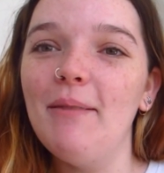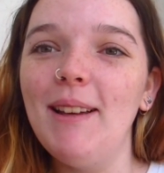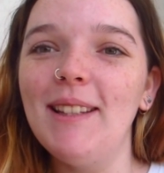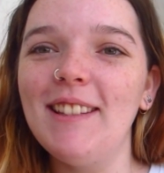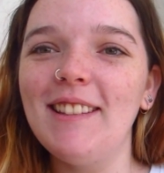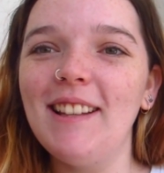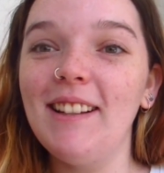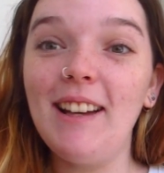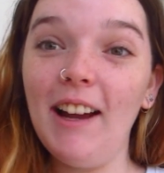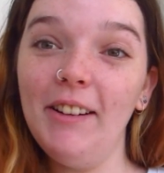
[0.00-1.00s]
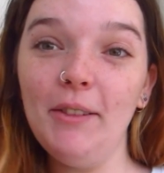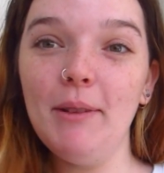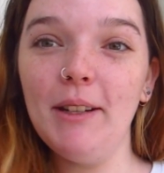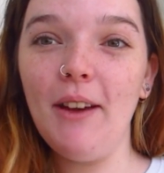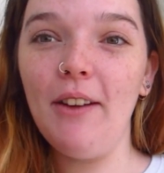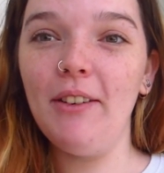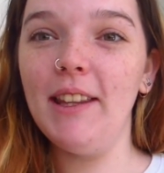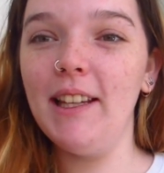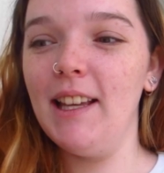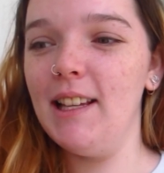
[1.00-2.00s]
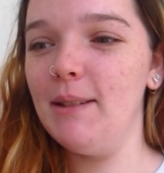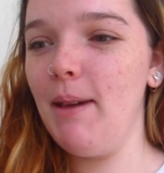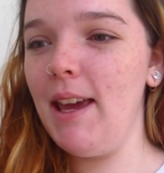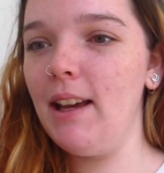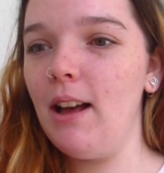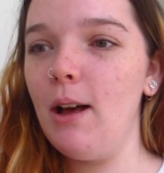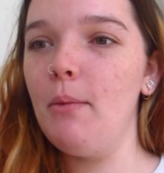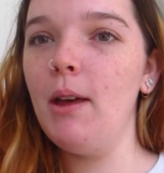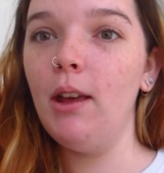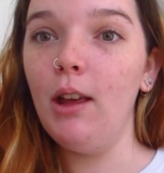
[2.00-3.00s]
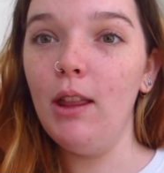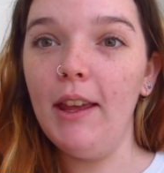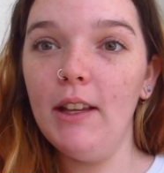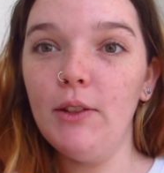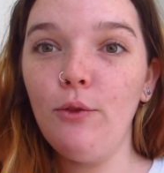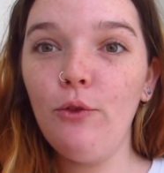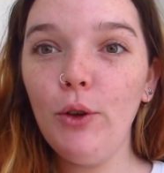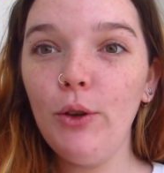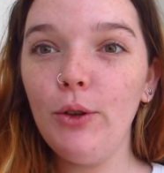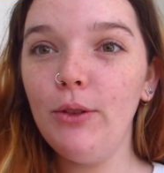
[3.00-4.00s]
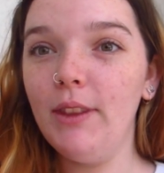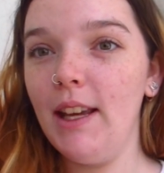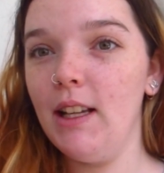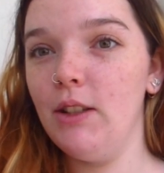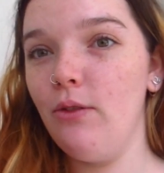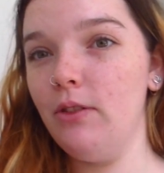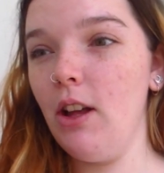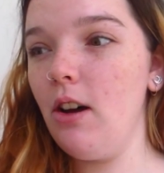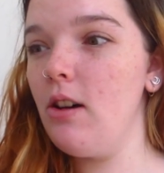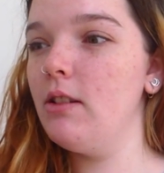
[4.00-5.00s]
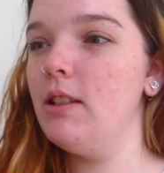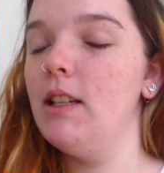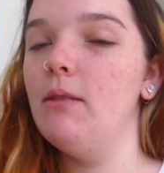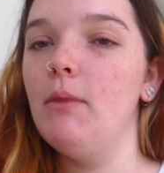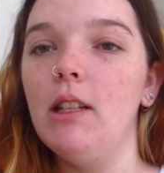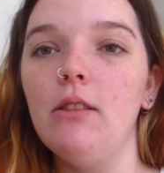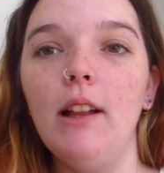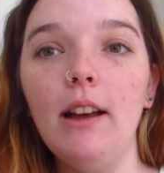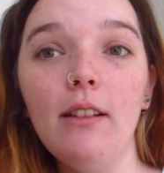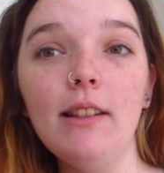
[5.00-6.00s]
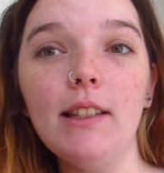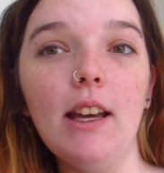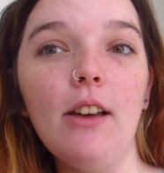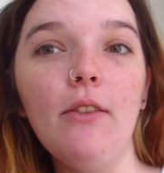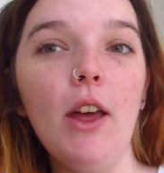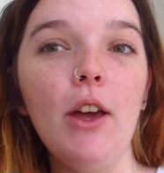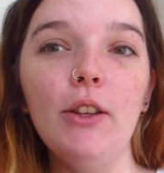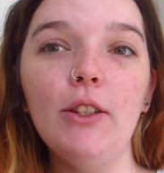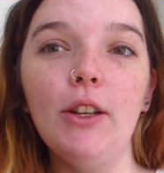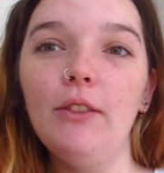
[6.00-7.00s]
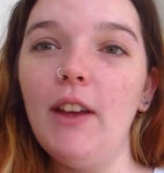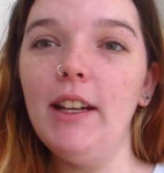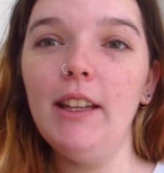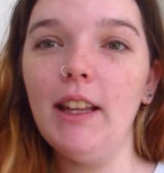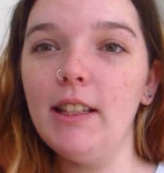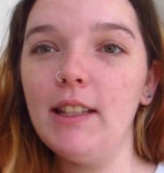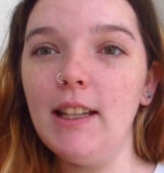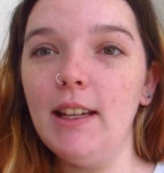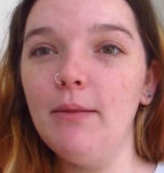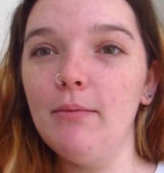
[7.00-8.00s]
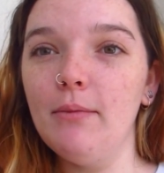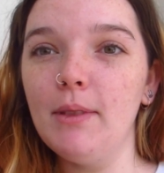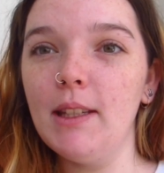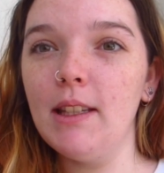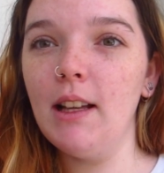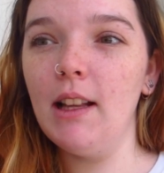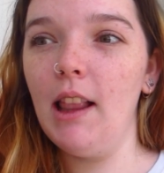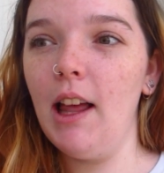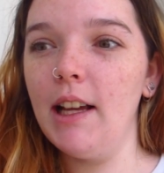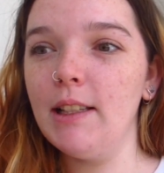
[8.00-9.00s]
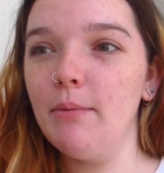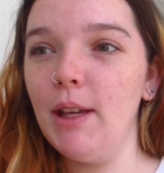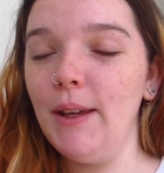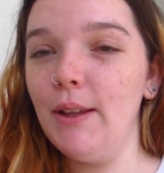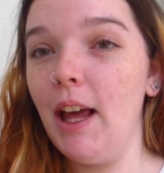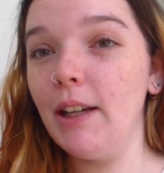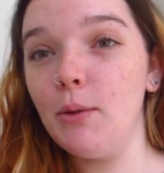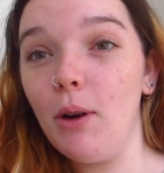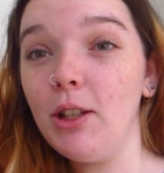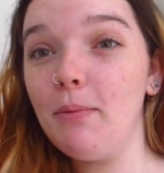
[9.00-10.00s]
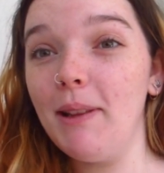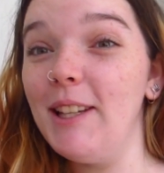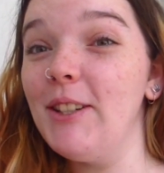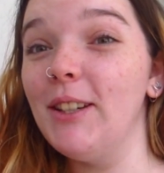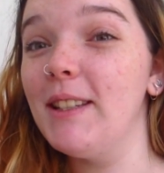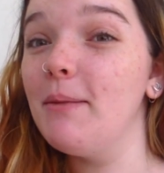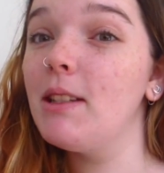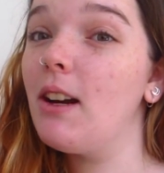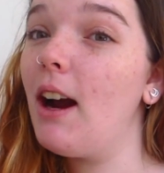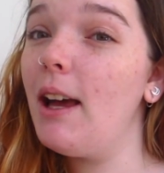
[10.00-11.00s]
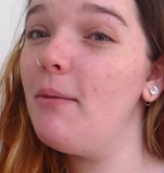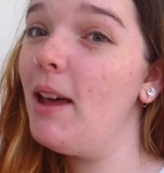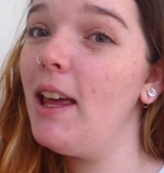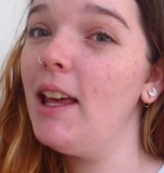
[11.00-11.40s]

It's kind of a bit of everything. There's makeup, there's food, there's vlogs, there's mental health stuff. So if any of that seems like something you'd like to watch, please do subscribe.